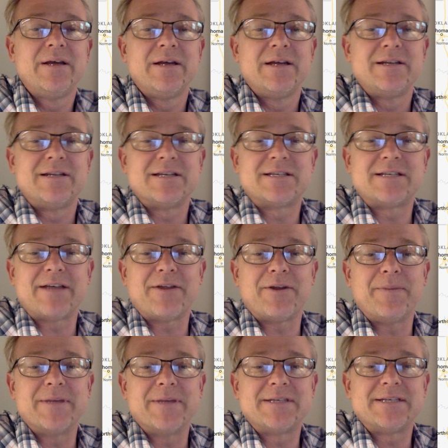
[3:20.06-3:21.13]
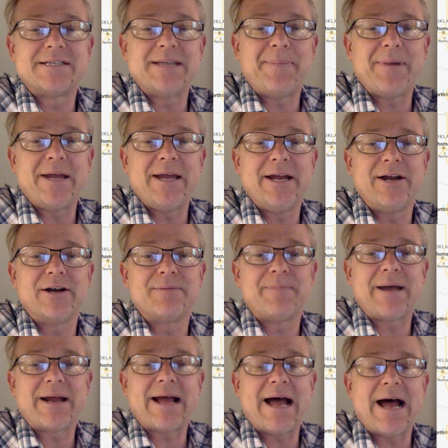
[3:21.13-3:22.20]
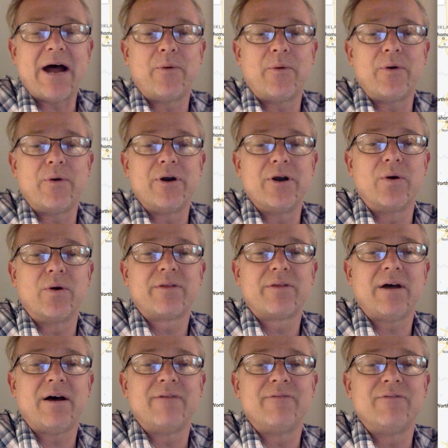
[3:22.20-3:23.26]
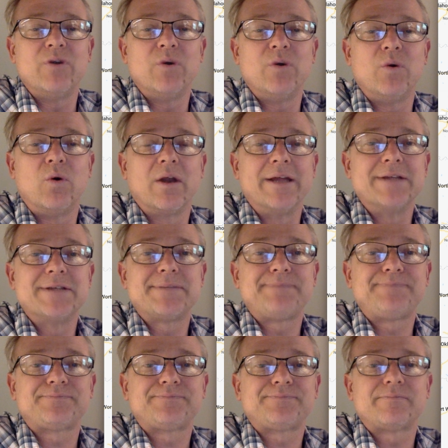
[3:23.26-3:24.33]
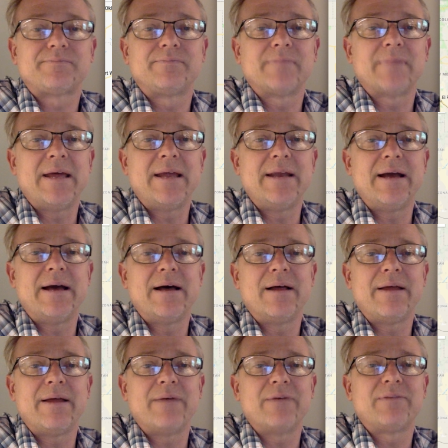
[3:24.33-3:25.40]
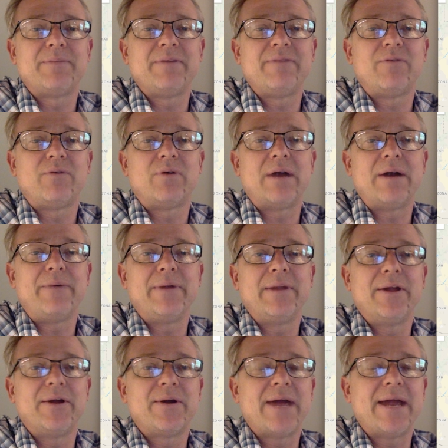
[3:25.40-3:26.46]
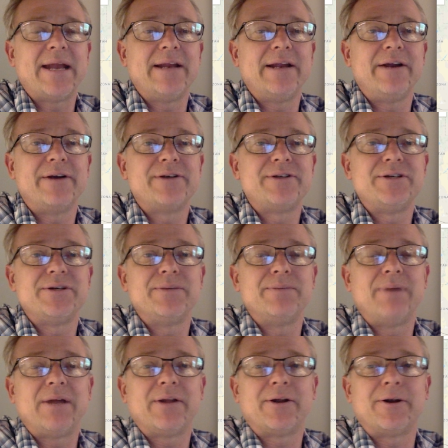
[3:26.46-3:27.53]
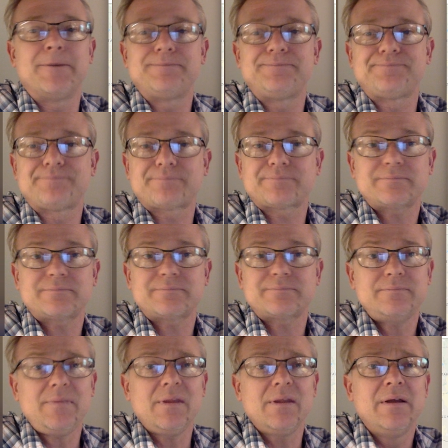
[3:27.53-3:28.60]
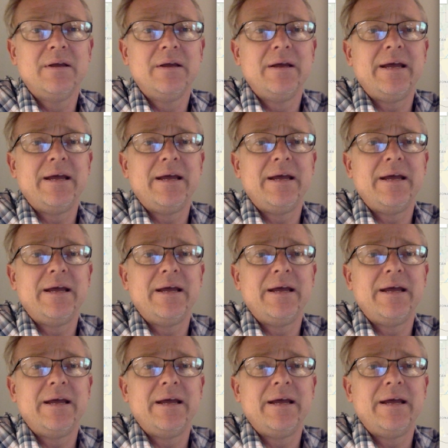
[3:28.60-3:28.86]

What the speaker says: to Southern Mississippi here, about an hour north of New Orleans. And that was before I relocated here to Butler in